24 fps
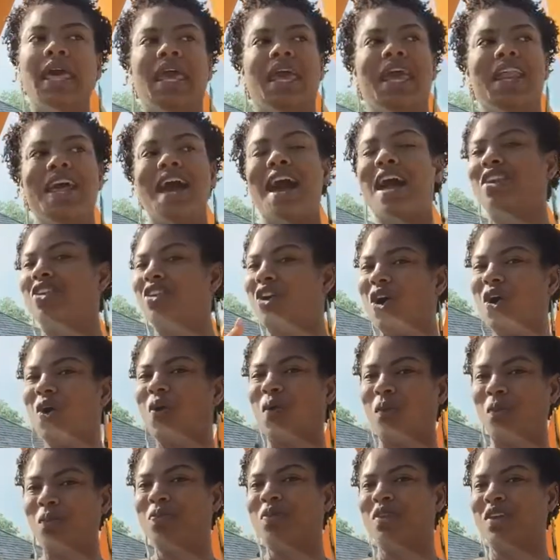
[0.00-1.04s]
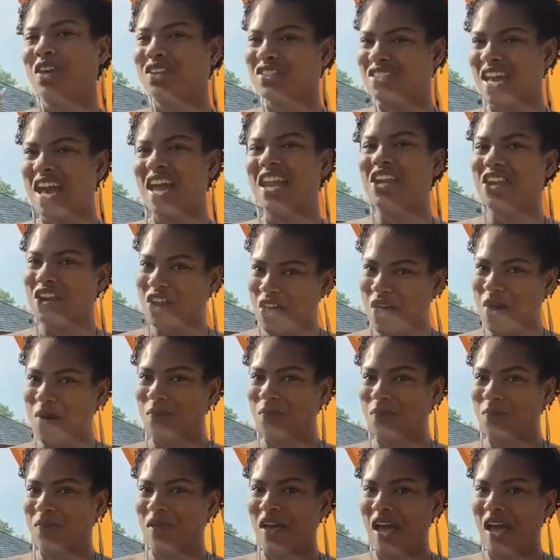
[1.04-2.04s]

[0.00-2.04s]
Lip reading: And I know, because I know.